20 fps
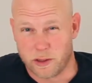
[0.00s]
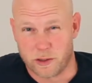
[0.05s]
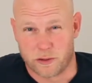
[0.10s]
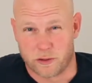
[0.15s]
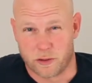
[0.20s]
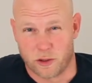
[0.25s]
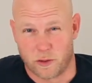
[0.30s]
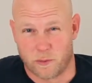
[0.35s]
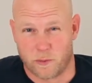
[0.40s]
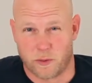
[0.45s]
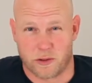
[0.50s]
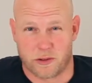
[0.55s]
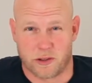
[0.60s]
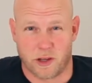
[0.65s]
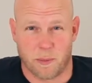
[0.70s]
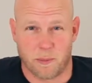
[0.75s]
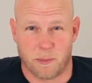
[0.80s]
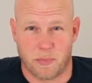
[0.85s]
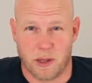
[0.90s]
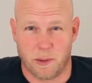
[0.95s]
concern for
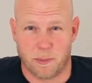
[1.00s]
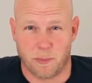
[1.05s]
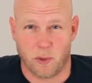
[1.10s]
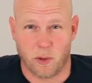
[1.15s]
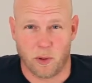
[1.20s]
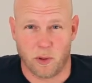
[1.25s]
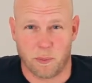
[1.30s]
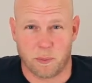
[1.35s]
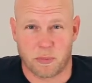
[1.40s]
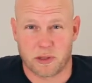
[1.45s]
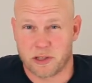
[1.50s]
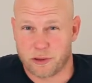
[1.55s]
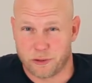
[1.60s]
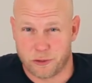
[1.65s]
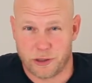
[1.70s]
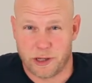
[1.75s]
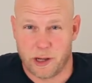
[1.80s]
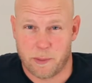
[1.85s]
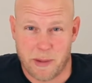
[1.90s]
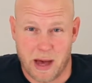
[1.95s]
some people,
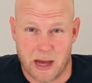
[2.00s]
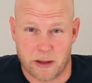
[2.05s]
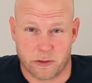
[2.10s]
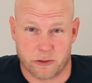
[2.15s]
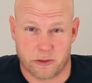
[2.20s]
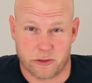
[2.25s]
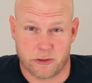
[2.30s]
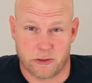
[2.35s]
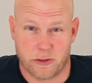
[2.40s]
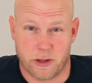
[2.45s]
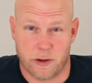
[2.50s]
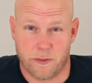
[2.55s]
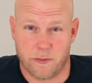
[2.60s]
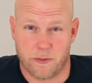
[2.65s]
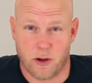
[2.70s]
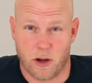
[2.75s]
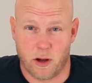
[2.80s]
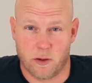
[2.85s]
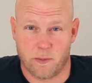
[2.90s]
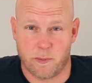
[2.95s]
particularly on mattresses that
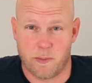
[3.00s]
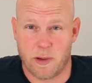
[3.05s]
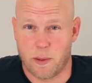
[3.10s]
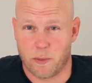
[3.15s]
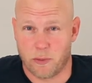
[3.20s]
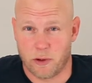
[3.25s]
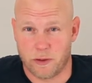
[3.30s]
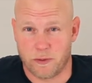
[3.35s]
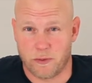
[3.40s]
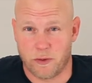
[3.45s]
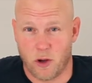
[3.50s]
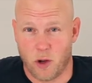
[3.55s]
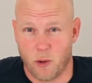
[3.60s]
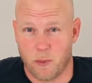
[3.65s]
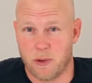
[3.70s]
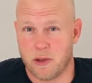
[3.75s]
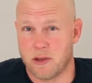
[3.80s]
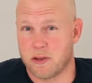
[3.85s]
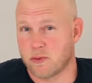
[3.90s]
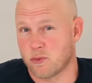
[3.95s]
involve memory
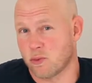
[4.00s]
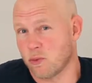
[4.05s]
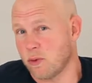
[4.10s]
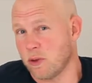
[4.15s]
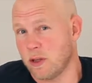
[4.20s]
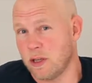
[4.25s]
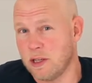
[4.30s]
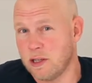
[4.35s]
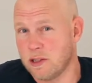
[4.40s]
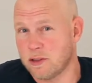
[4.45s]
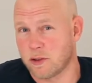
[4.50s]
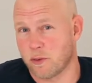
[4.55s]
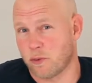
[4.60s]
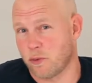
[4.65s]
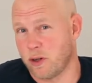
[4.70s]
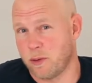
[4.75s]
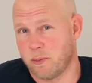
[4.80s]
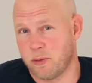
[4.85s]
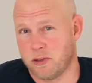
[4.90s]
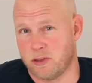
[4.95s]
foam, is ease of
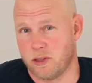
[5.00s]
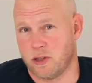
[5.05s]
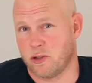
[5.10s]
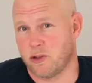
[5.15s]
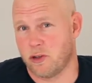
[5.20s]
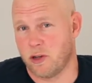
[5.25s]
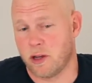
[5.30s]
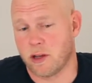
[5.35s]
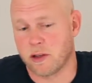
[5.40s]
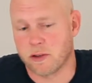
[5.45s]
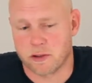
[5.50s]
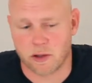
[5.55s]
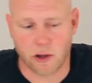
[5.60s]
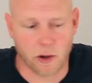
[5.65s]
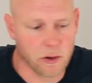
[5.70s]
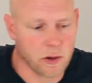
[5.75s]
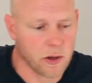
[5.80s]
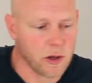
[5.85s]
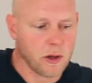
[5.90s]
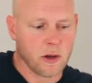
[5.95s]
repositioning.
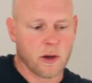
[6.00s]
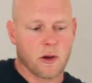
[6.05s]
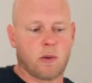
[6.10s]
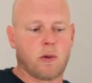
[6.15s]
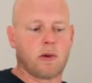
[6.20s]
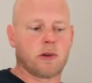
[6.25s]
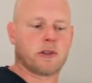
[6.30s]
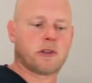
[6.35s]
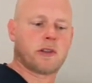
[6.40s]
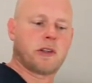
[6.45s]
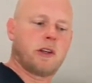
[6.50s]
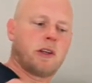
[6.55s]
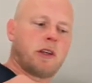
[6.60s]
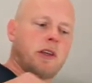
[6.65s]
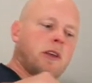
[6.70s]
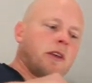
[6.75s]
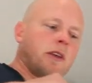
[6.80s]
So we're just going to